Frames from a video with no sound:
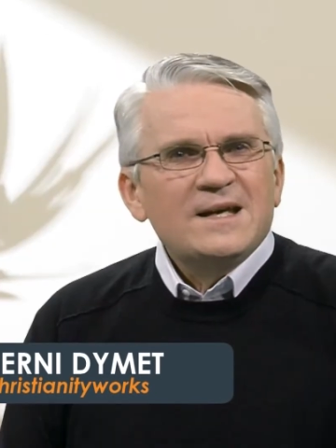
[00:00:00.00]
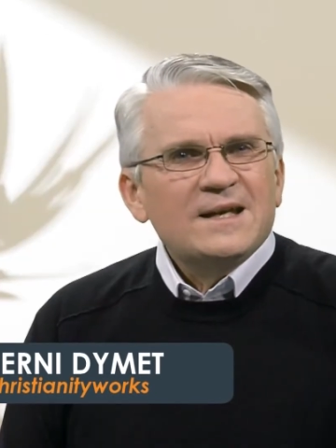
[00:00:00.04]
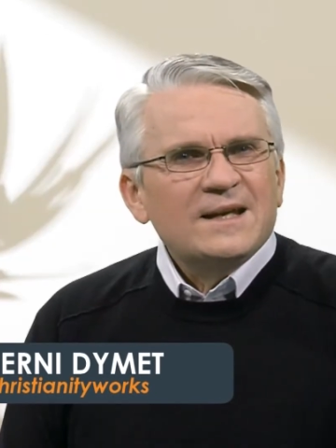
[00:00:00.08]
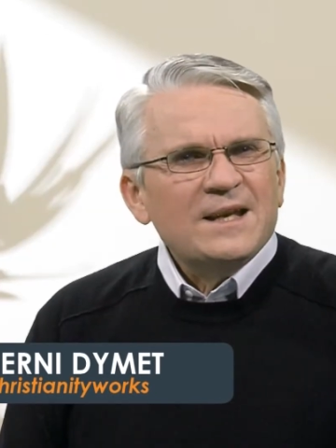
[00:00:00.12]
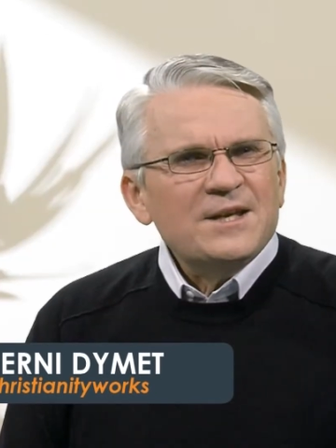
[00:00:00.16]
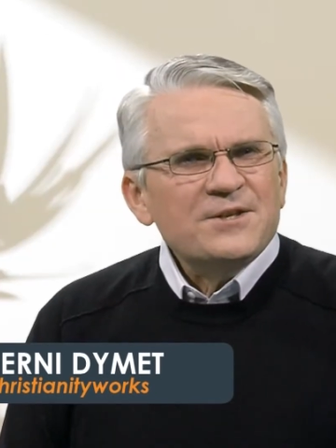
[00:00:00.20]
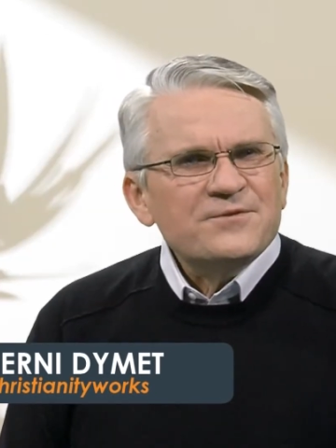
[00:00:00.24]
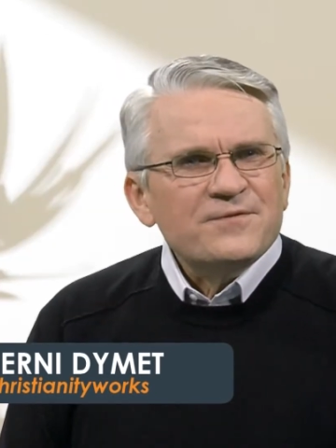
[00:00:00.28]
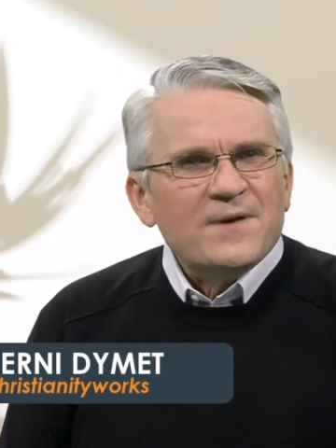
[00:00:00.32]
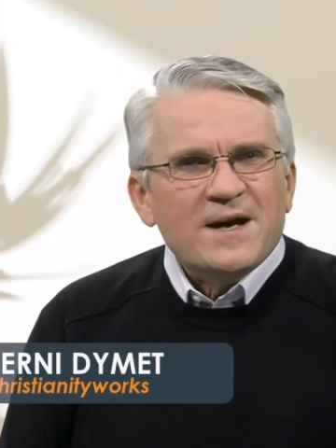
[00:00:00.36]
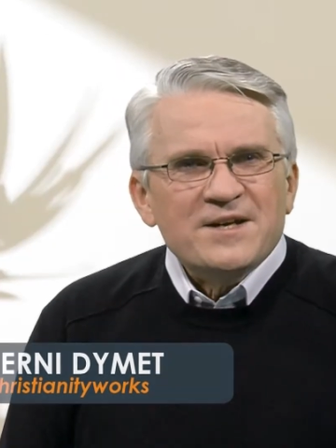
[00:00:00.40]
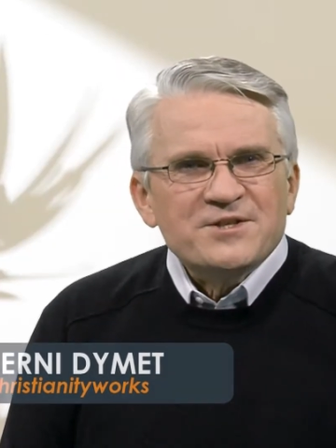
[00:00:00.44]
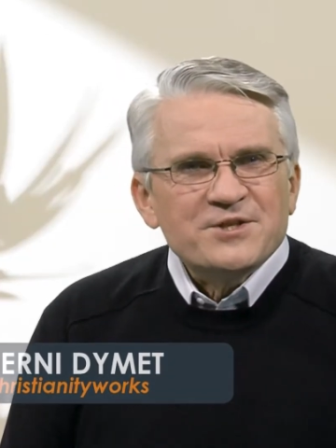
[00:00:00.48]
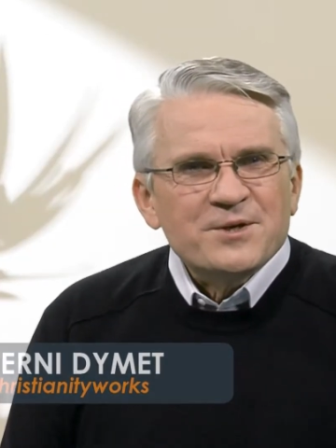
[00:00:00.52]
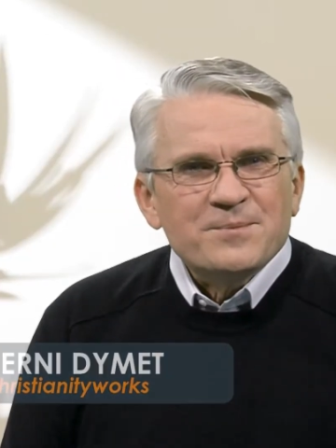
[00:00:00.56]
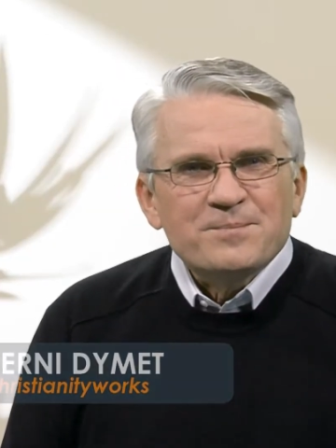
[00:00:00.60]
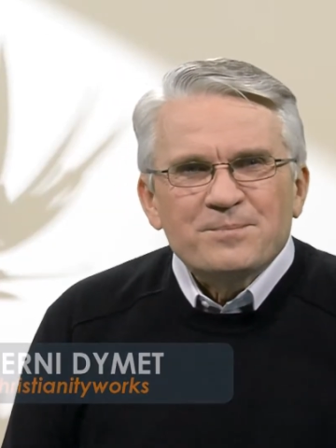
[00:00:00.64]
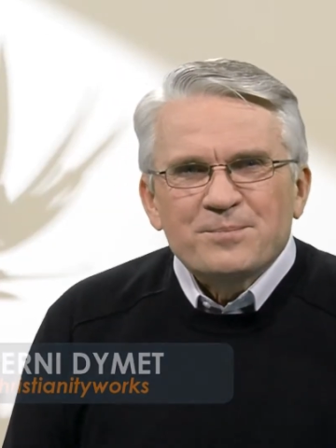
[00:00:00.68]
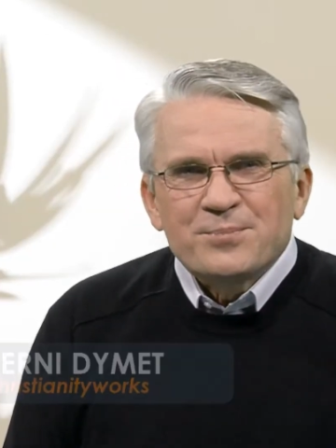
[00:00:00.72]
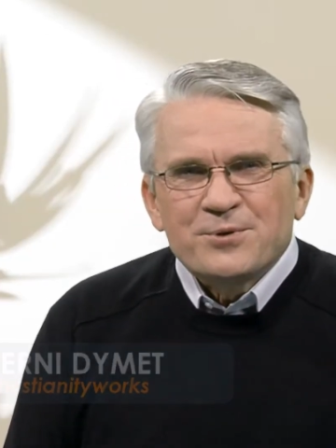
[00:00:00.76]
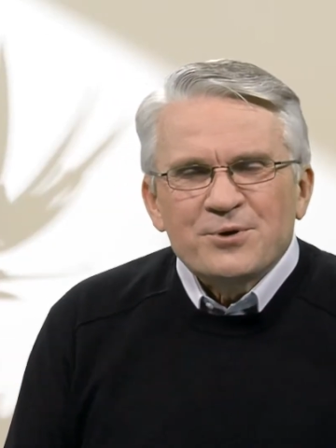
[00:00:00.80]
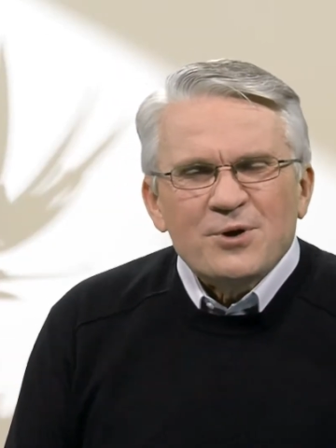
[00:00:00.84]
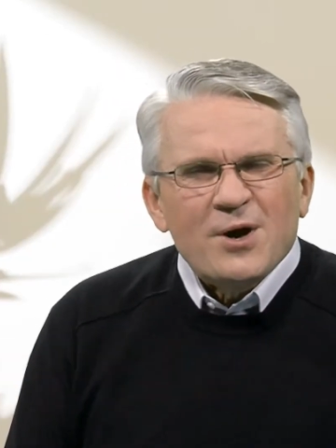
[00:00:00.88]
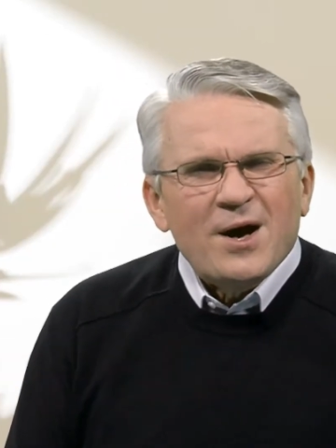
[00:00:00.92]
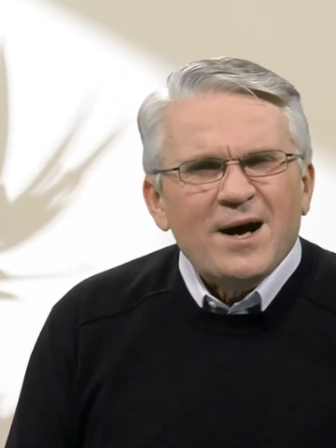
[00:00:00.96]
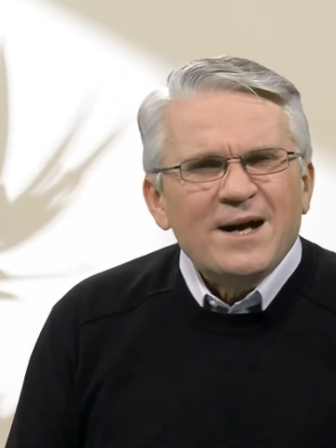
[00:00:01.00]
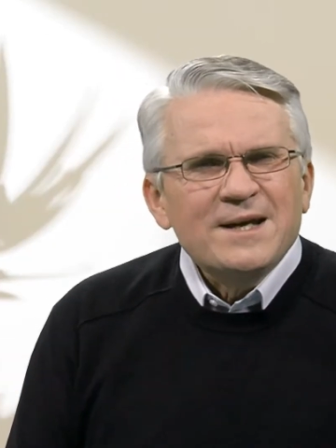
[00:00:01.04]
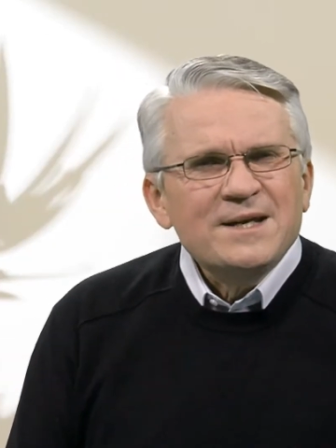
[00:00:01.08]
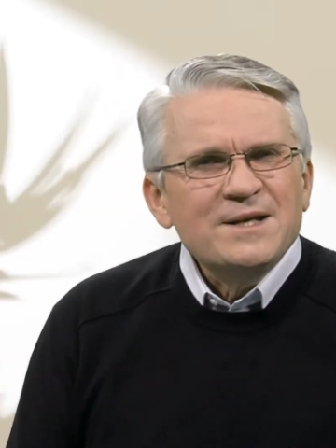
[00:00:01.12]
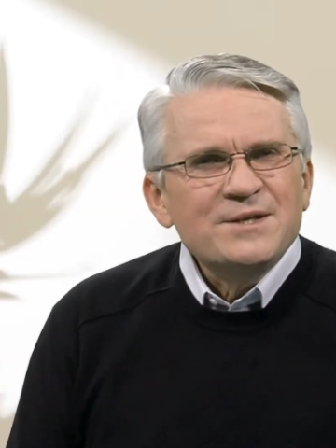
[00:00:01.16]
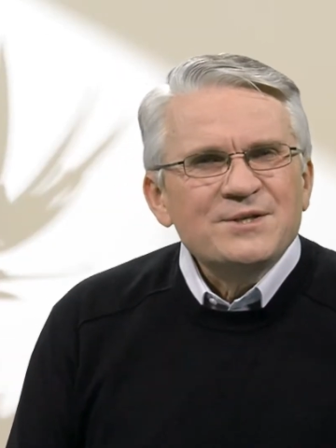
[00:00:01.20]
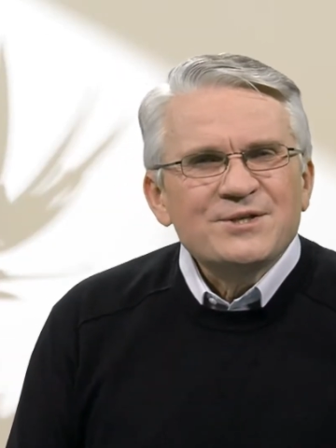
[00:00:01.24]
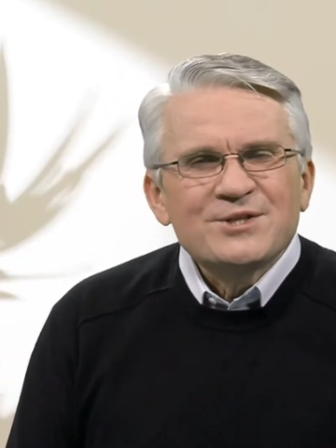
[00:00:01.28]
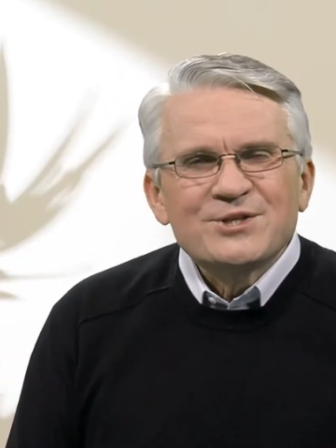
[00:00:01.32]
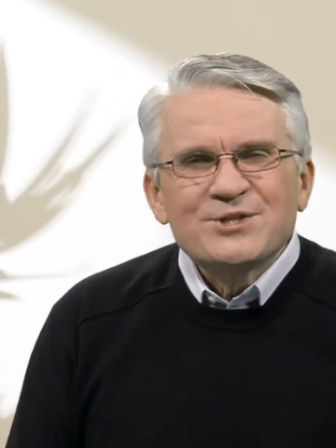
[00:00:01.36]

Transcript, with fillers: Let's face it, pride is